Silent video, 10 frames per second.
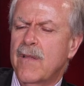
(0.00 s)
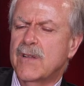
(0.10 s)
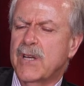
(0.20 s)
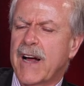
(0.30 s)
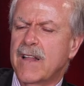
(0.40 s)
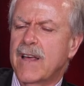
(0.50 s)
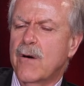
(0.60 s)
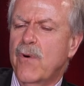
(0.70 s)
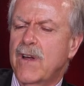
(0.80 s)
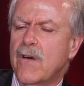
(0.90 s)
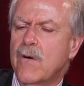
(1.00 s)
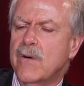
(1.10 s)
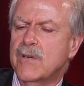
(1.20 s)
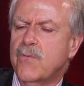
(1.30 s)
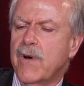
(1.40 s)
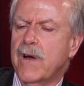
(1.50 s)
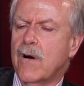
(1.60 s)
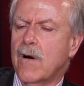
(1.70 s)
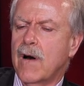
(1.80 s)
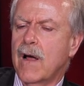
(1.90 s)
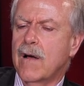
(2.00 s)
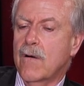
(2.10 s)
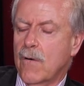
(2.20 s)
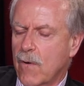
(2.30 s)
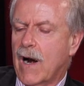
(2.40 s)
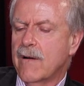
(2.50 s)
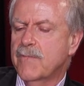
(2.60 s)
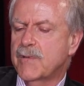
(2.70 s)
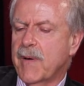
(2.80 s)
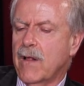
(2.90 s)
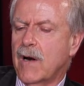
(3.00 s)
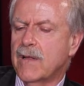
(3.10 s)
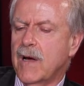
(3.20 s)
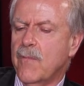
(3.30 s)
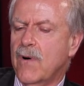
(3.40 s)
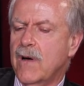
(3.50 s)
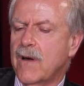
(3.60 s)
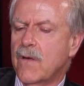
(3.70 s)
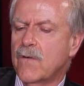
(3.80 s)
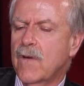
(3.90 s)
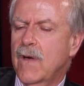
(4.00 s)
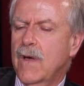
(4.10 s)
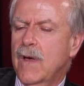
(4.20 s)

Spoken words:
The second thing we do is what I spend a lot of time on is